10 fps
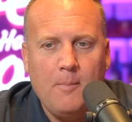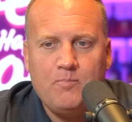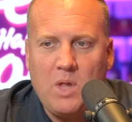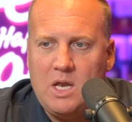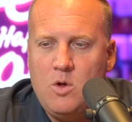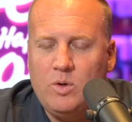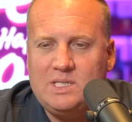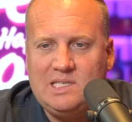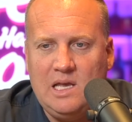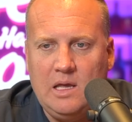and you would
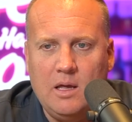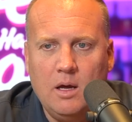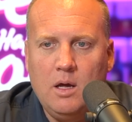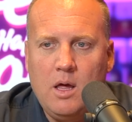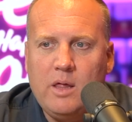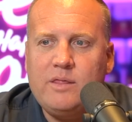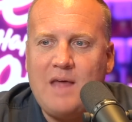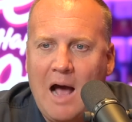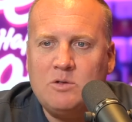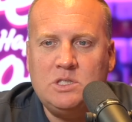see
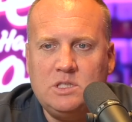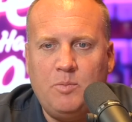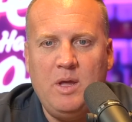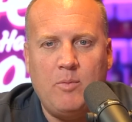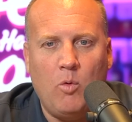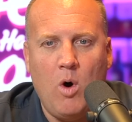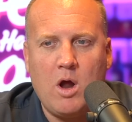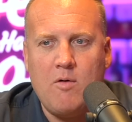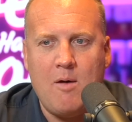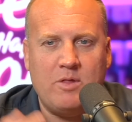thousands of people walking
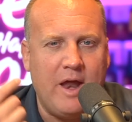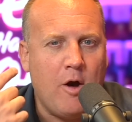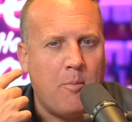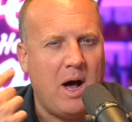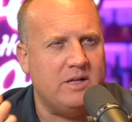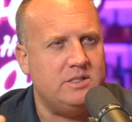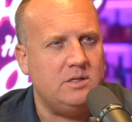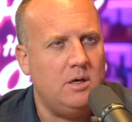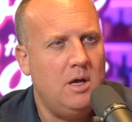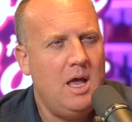around with AirPods. And
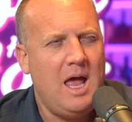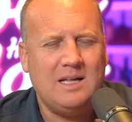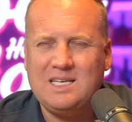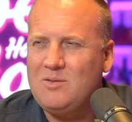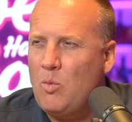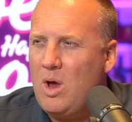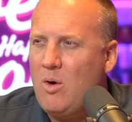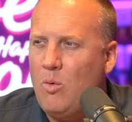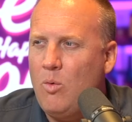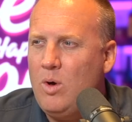it's like,
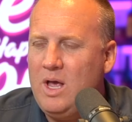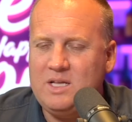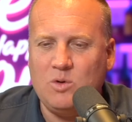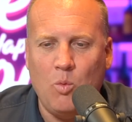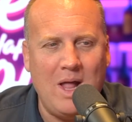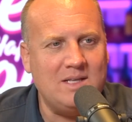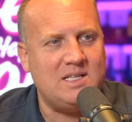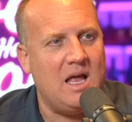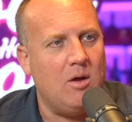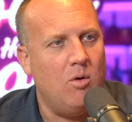it's a
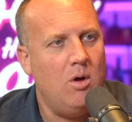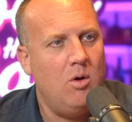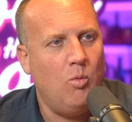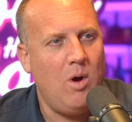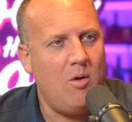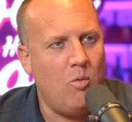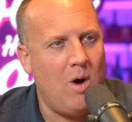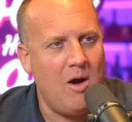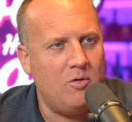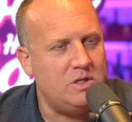Wednesday. Why
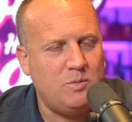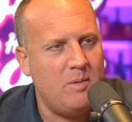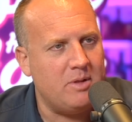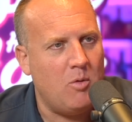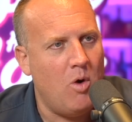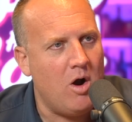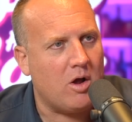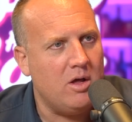aren't these people at work?